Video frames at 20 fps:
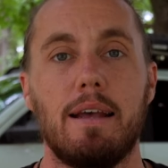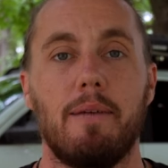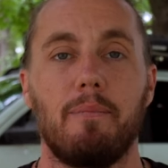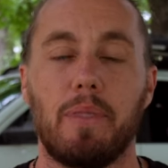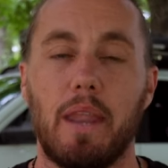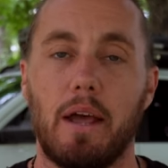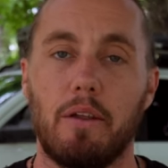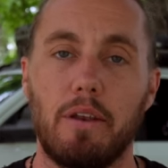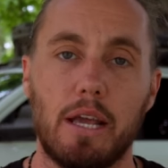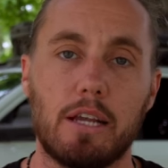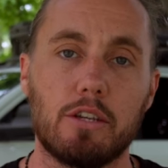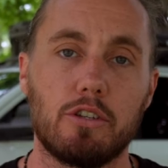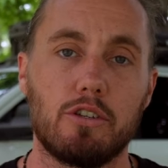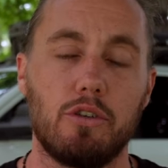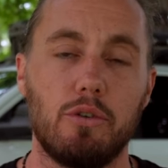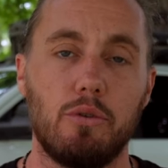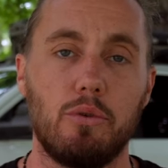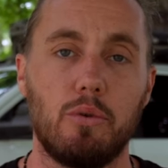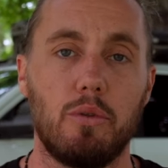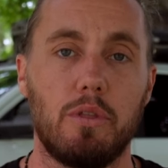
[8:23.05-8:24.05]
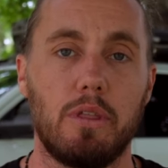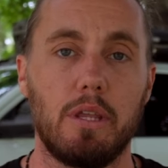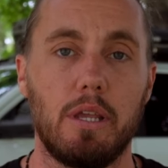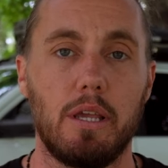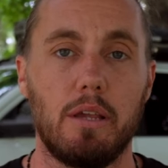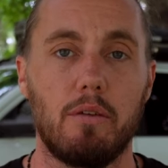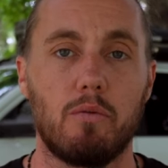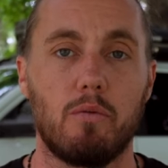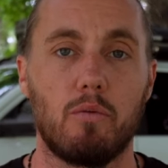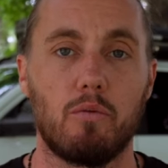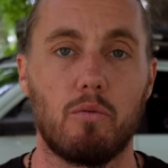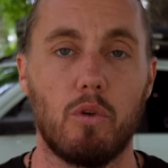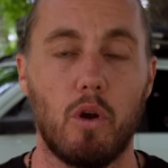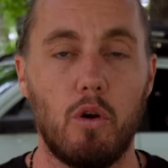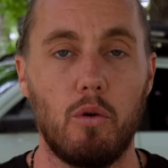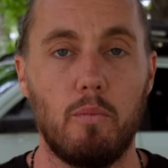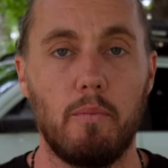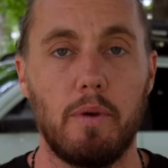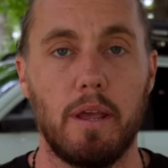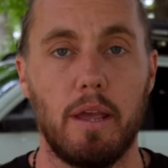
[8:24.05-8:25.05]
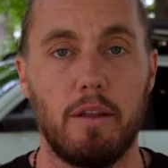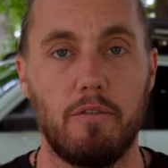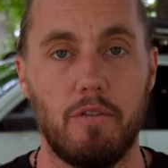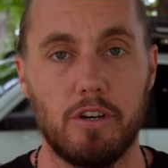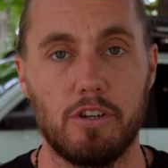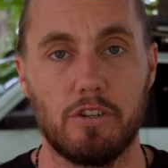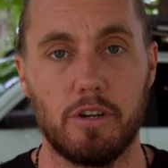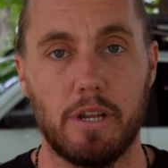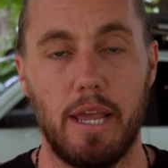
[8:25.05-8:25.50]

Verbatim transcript: Now, next to the Roam Adventure